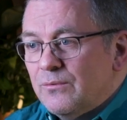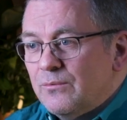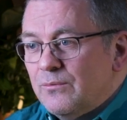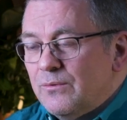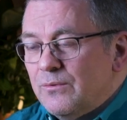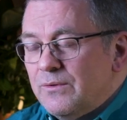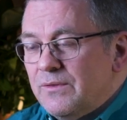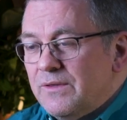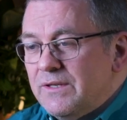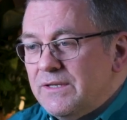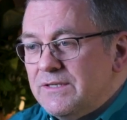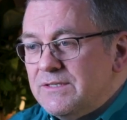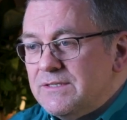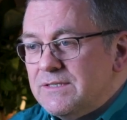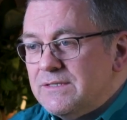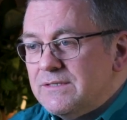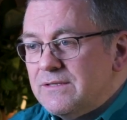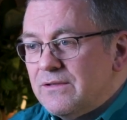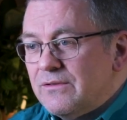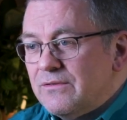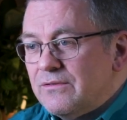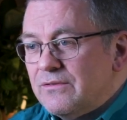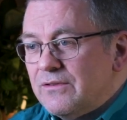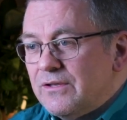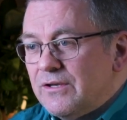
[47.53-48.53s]
with
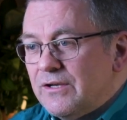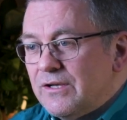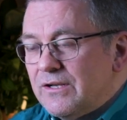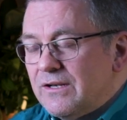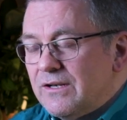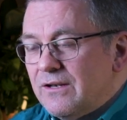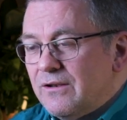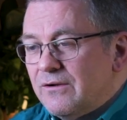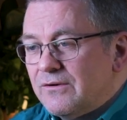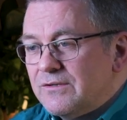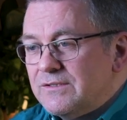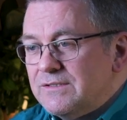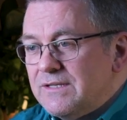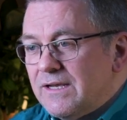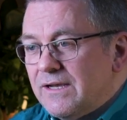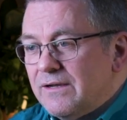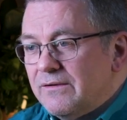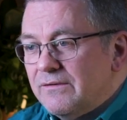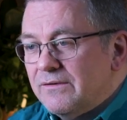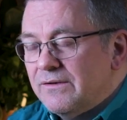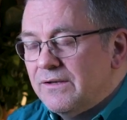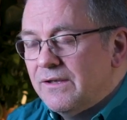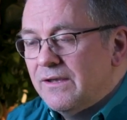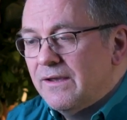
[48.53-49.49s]
this third lockdown.